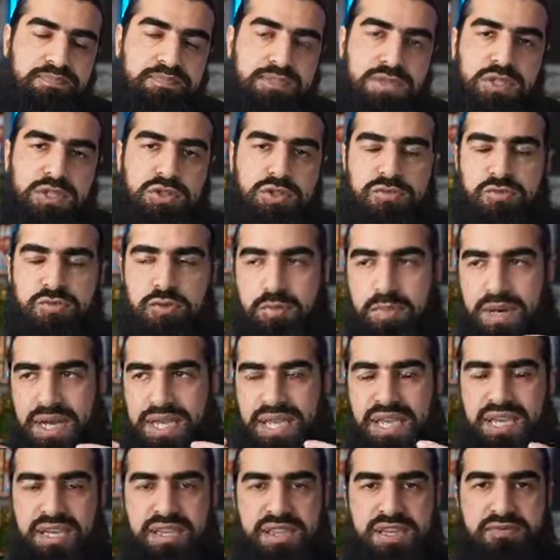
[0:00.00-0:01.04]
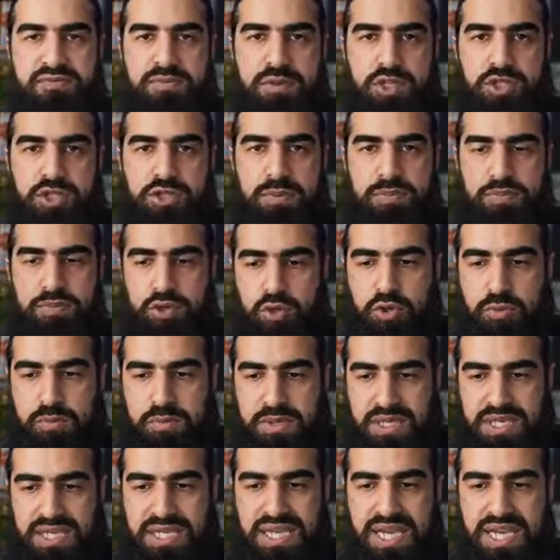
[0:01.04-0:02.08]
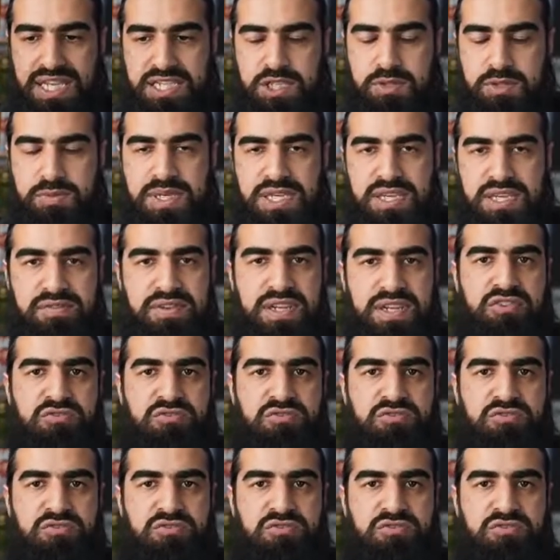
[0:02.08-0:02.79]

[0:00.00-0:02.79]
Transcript: So if you buy anything from the shop, your money has to be given in